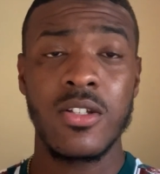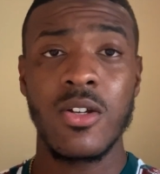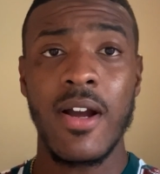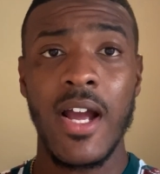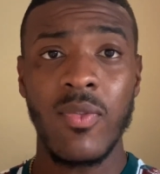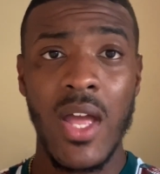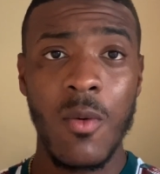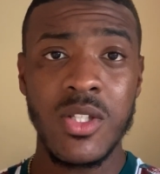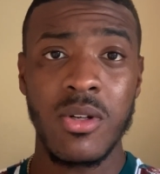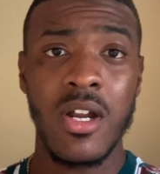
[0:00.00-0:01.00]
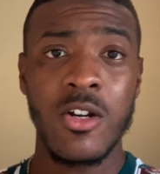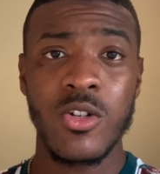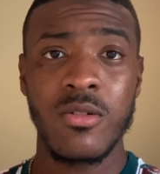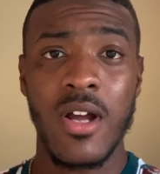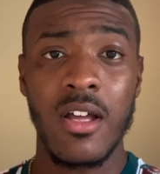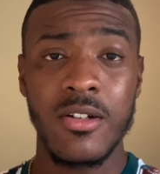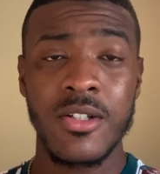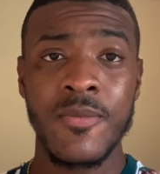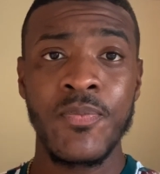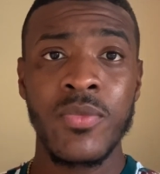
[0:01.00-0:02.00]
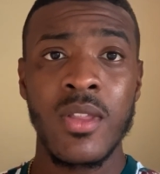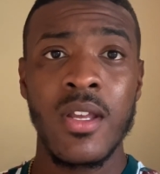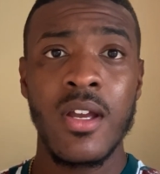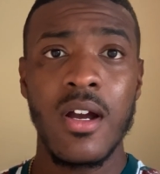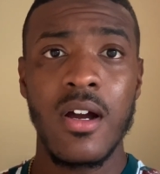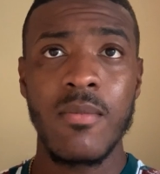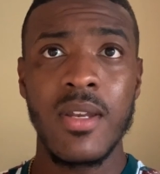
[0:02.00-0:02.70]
So I got that one, $2,900.